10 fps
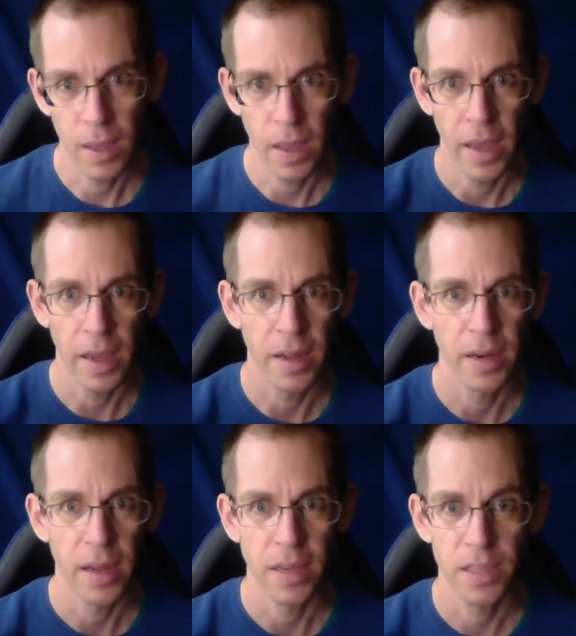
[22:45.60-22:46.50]

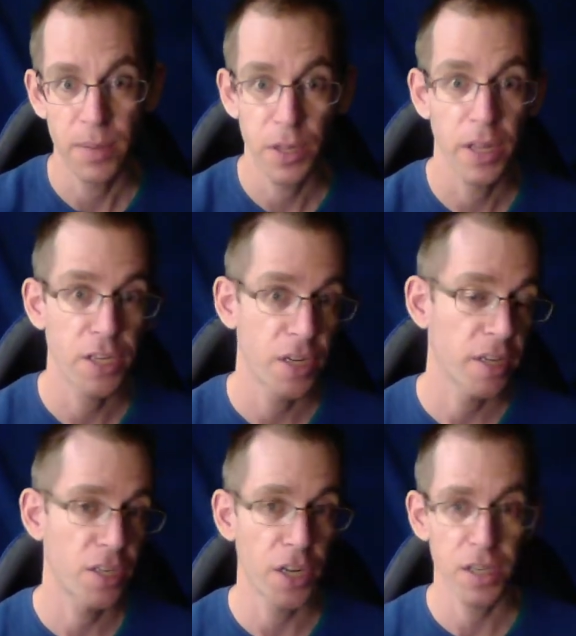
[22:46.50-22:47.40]
And uh, stimulation
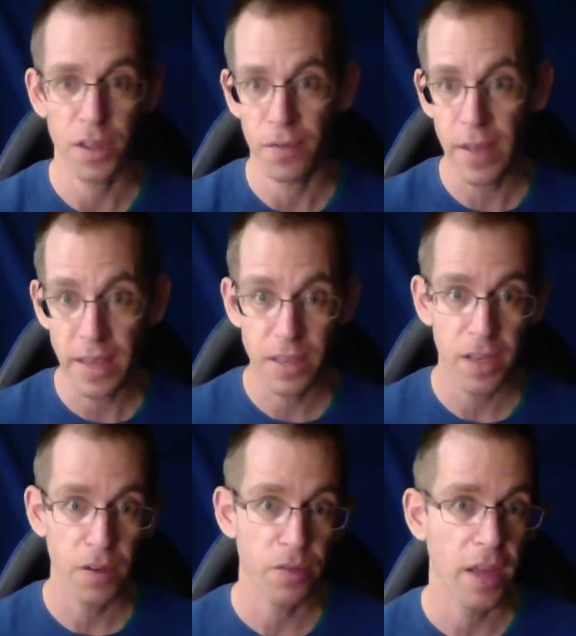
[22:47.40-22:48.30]
is just the phase
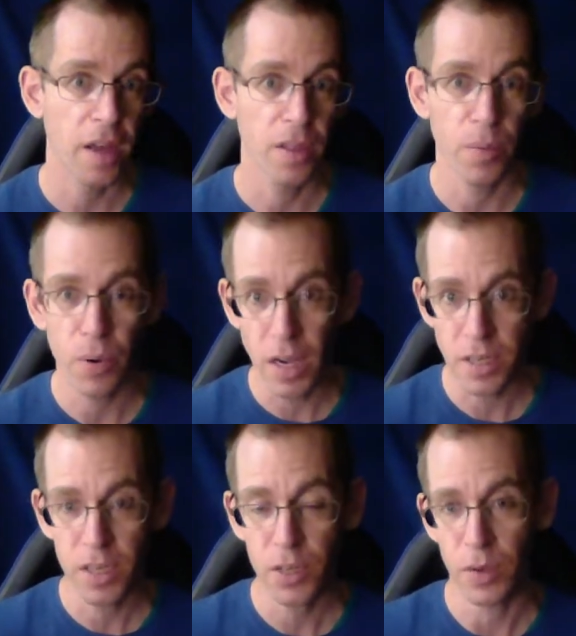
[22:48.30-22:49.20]
of the, the
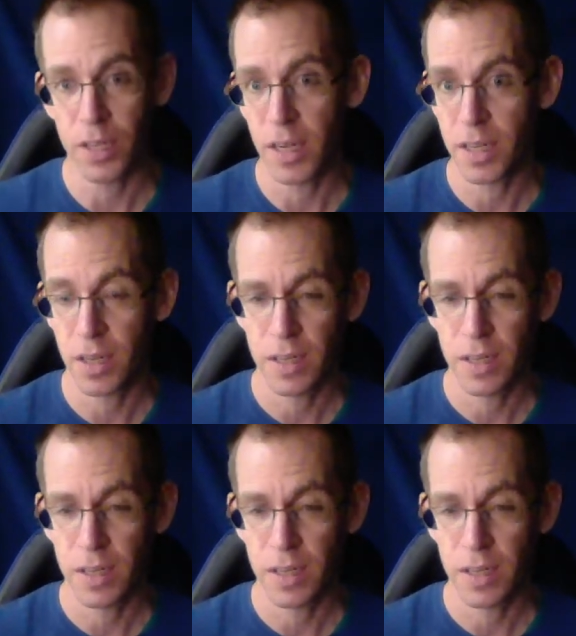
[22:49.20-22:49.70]
process which sets,